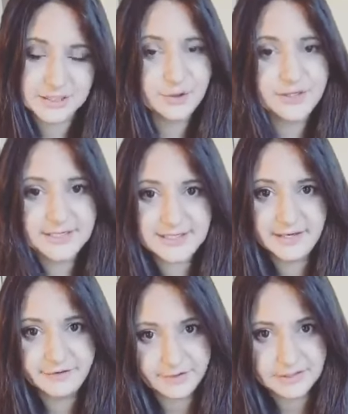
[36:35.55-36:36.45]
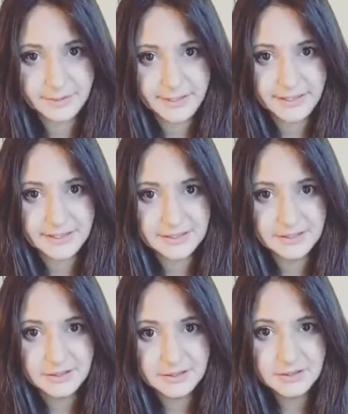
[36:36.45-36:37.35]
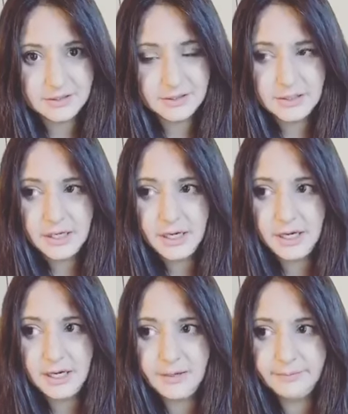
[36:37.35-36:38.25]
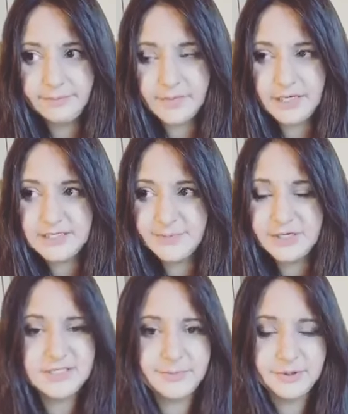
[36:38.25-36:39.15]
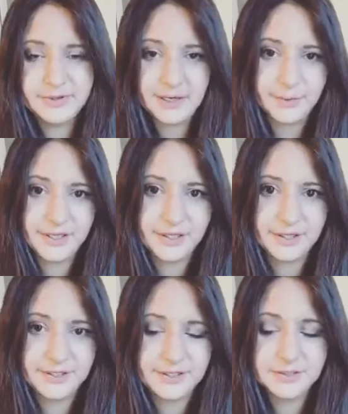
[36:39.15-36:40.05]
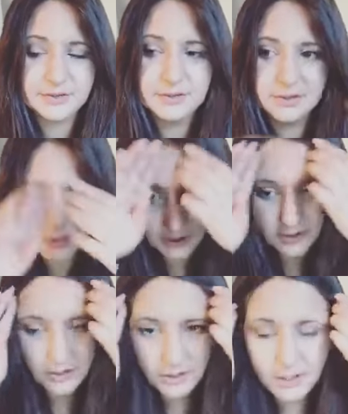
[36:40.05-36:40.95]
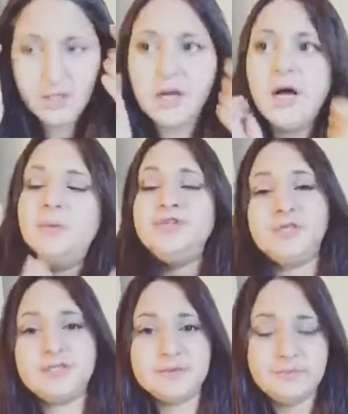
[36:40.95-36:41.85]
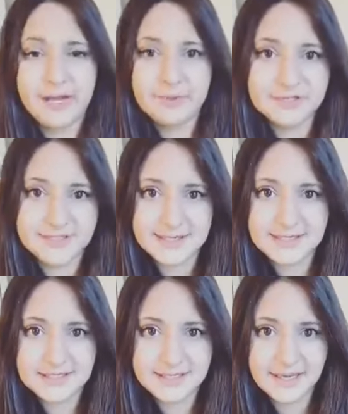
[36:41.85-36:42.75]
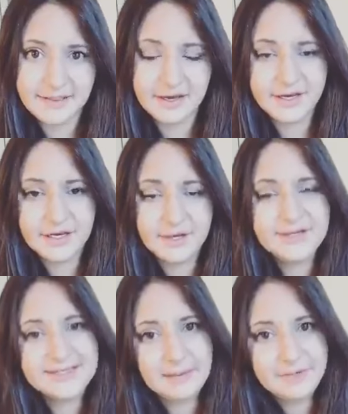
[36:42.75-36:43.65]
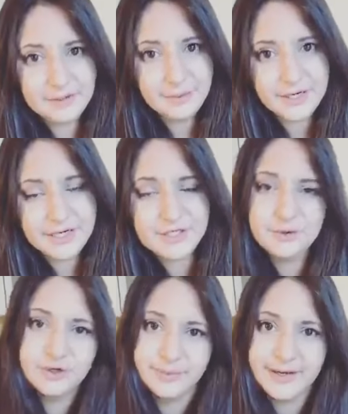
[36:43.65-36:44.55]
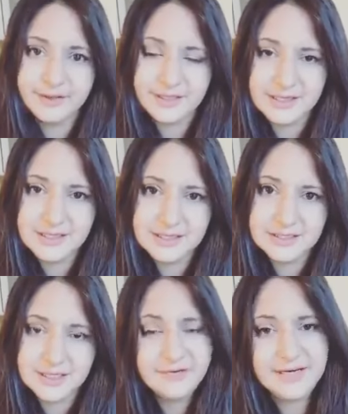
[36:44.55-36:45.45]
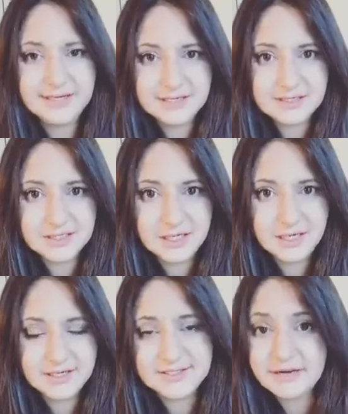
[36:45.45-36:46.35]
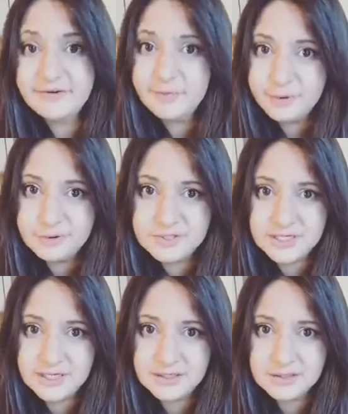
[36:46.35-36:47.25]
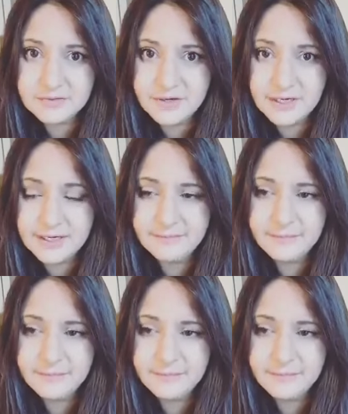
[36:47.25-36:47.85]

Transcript: Join us in Crossword. Um, it's possible that we could um, do some Bible studies together, you know, examine the word, talk about things that really concern us, that are important, right?